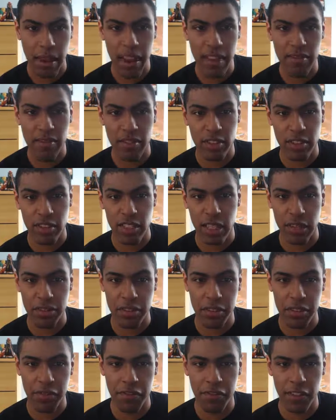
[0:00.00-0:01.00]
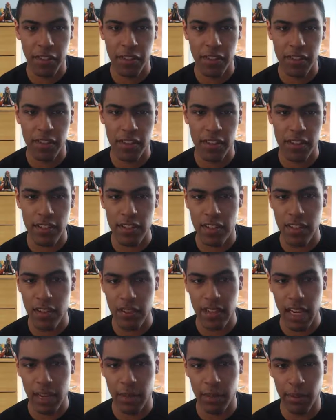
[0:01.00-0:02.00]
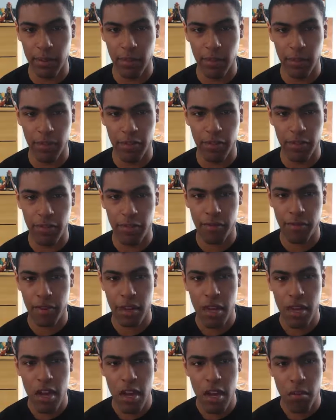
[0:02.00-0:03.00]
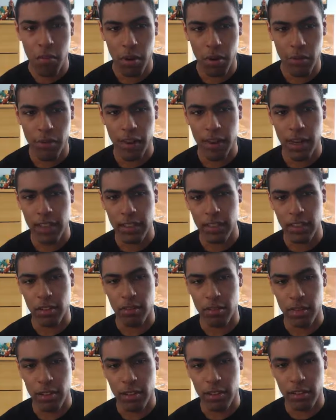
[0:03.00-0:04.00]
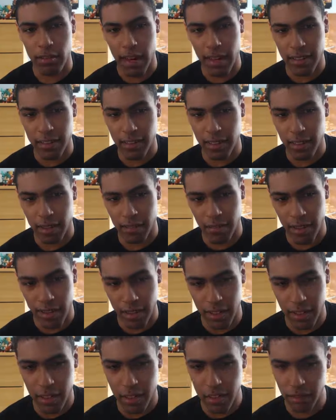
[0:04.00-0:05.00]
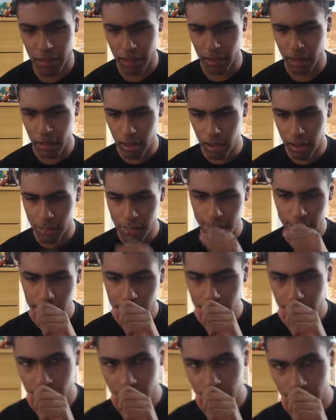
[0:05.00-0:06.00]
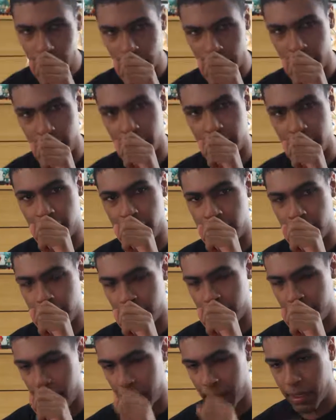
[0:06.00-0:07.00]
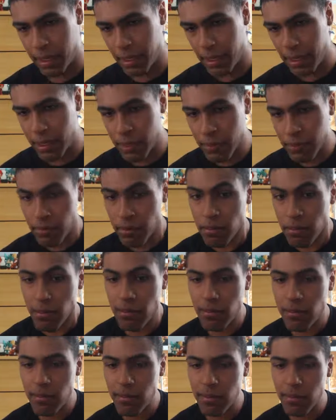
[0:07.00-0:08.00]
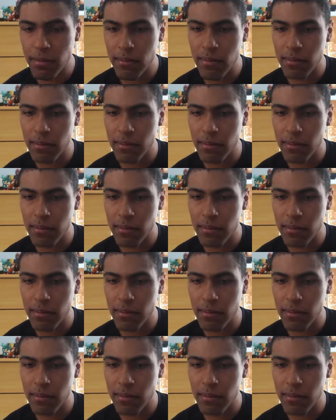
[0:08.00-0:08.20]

Demand for chefs to fill these secret tables with fare has increased drastically in recent years, excuse me. And